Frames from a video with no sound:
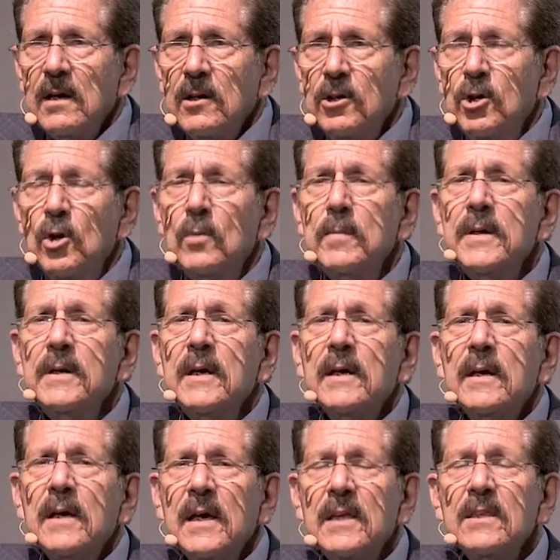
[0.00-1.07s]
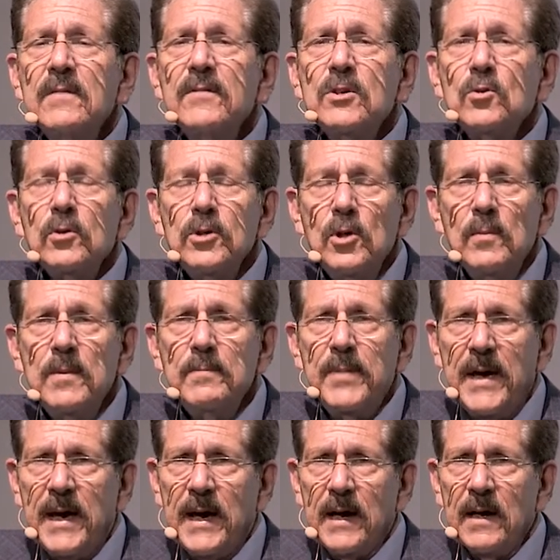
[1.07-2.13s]
human, individual human
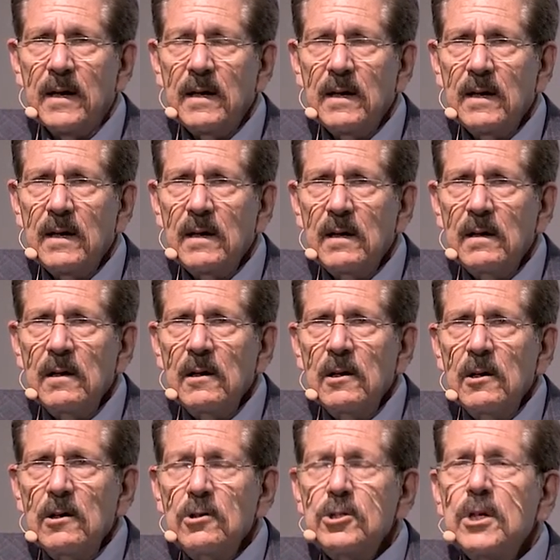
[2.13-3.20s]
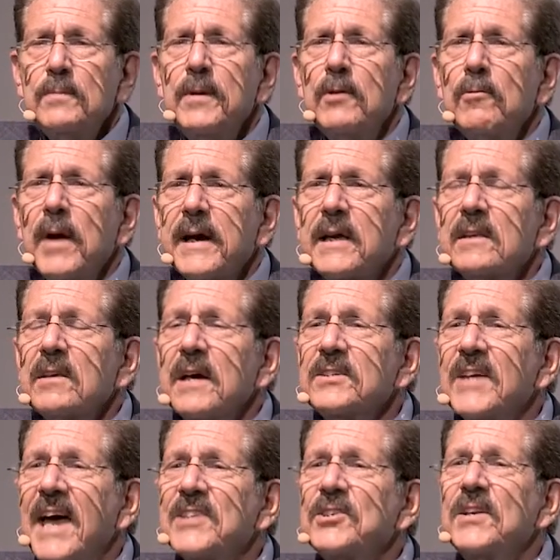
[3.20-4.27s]
being who should be
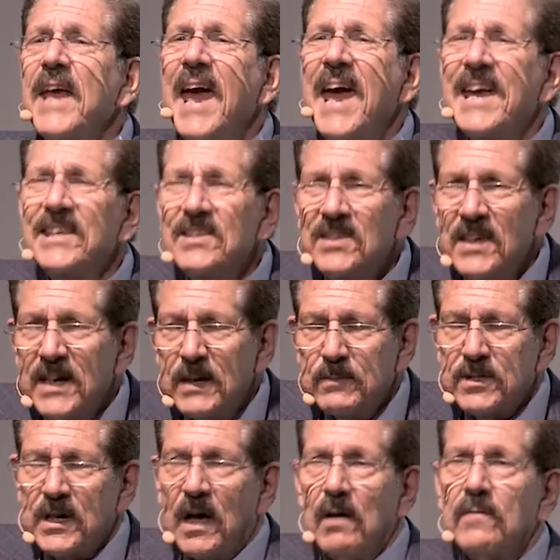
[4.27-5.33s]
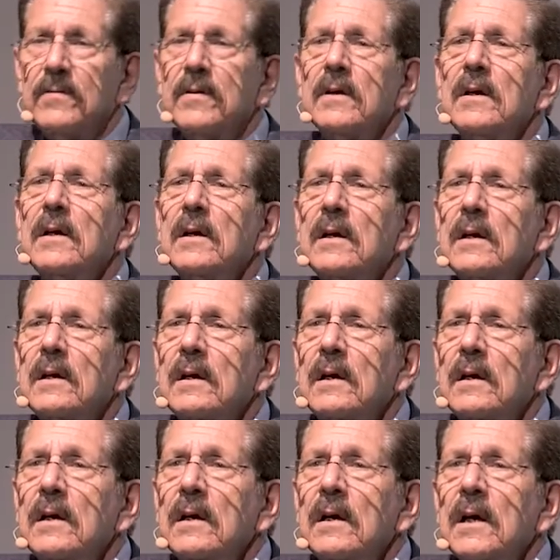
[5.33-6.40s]
recognized as an end in himself
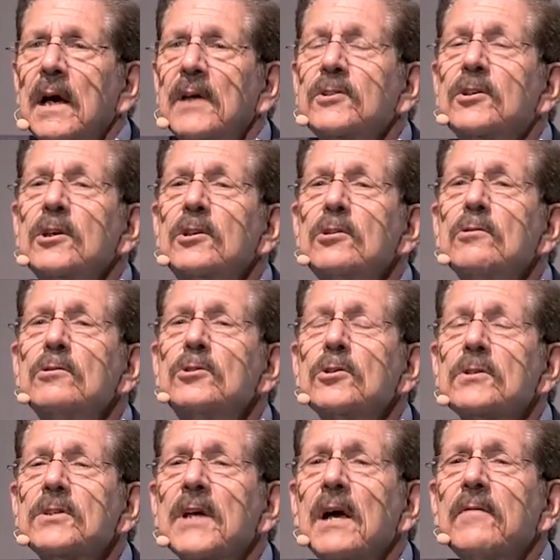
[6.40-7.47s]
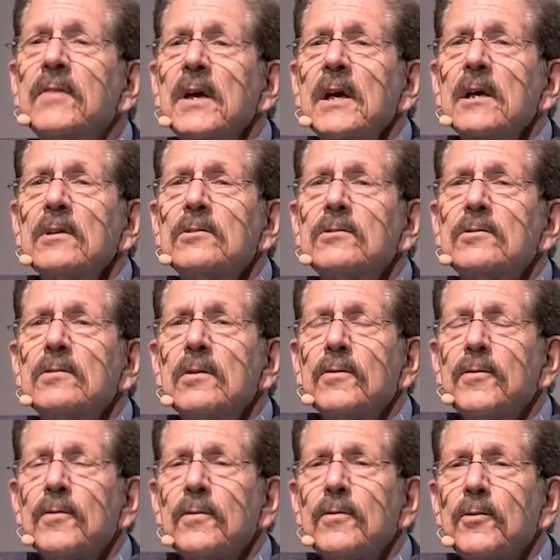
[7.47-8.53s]
and to use yourself
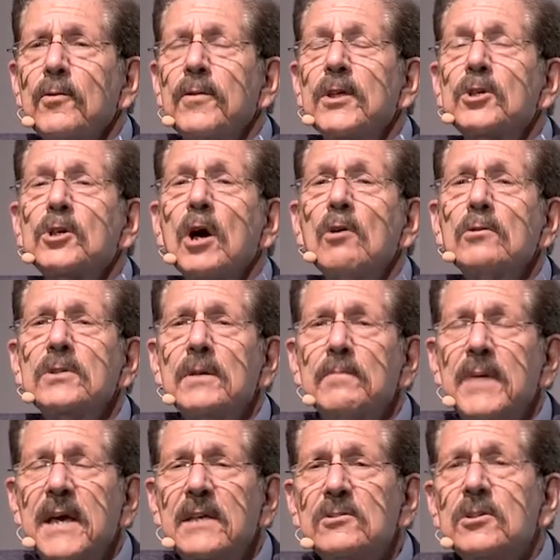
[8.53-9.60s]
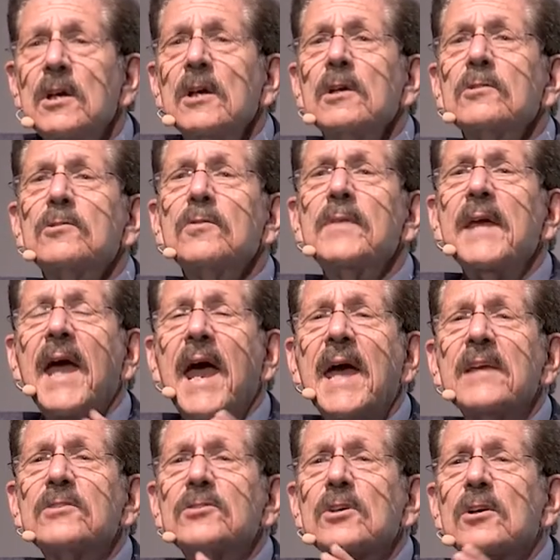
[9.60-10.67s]
through the chosen means to the
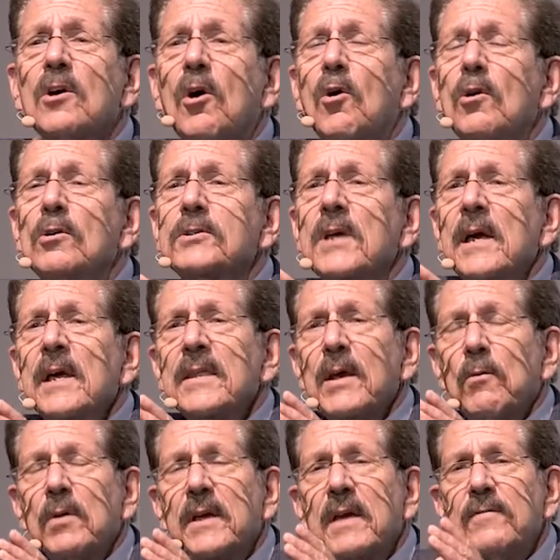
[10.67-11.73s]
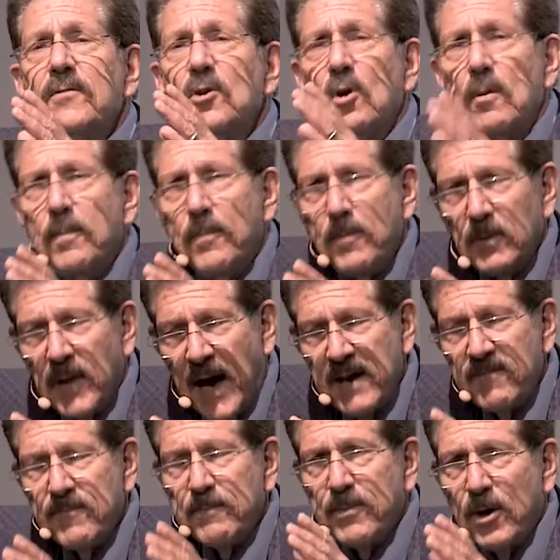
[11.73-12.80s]
ends and goals that will give your
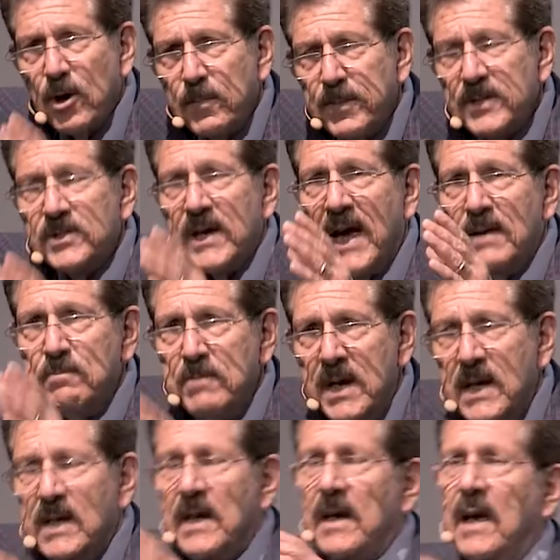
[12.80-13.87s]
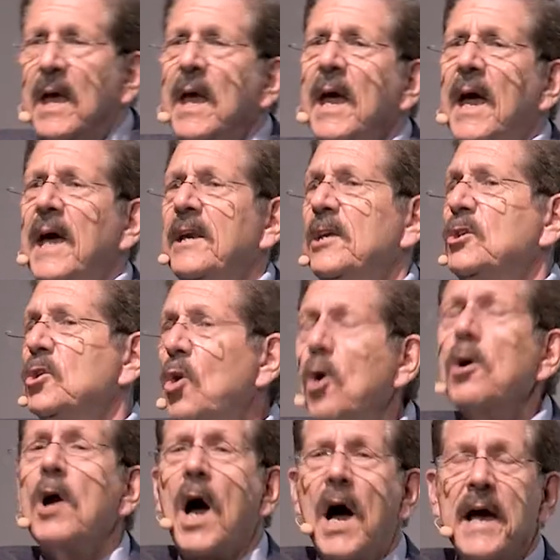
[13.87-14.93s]
life purpose and meaning and, in
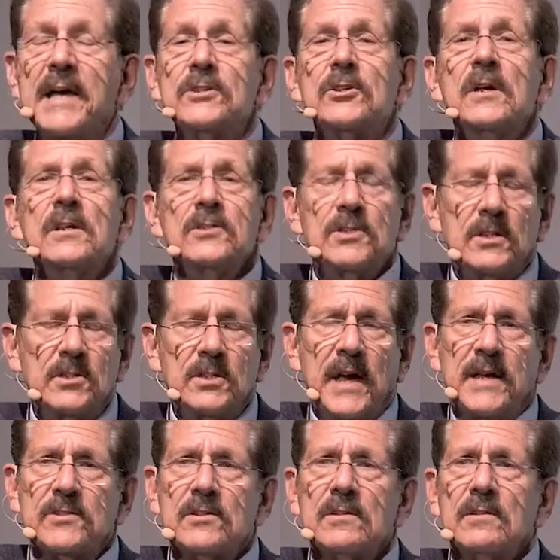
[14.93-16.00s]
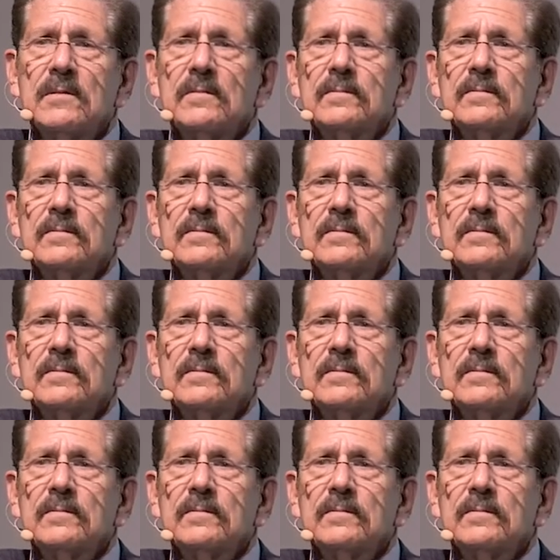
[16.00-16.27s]
your eyes, success.